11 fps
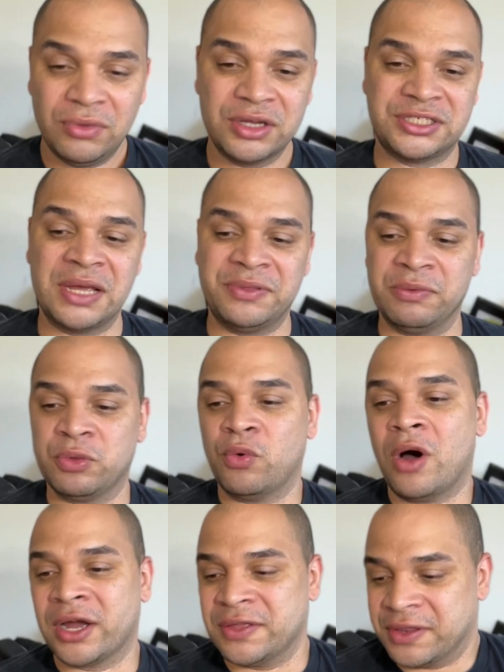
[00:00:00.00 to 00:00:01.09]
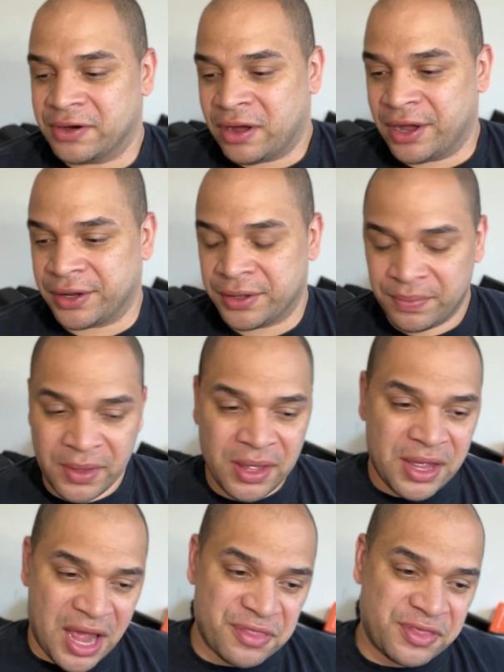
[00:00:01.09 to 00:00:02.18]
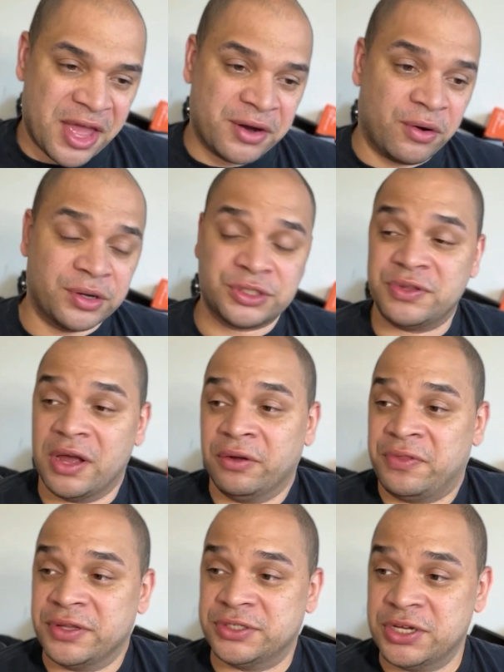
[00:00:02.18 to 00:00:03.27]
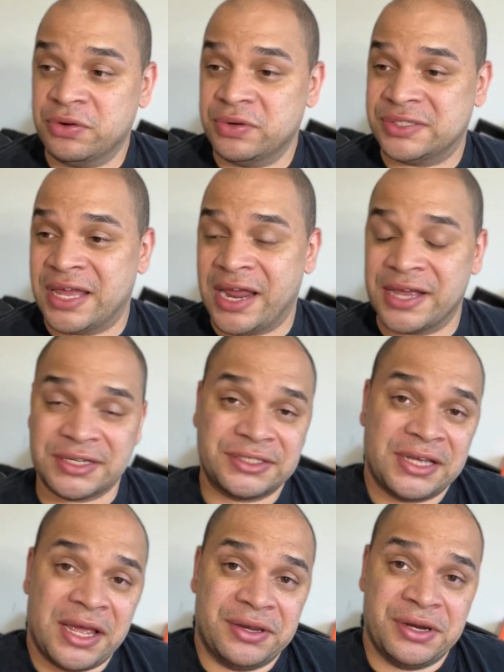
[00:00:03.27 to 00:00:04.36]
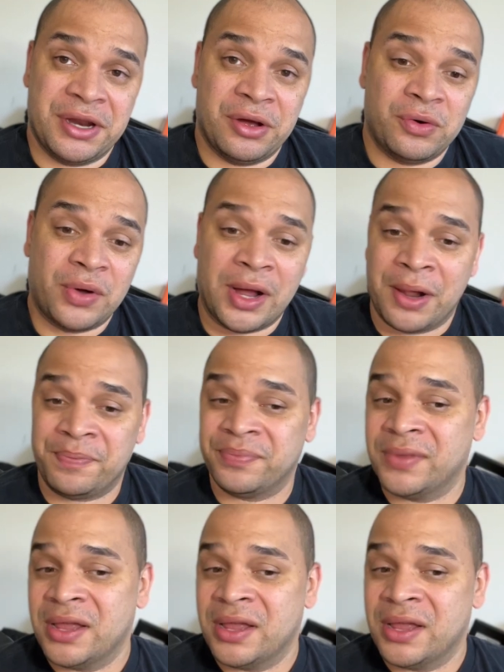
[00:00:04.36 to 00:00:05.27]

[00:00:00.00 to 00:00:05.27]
Same thing with walking the dog. And then also the other thing too is that, as I said, you know,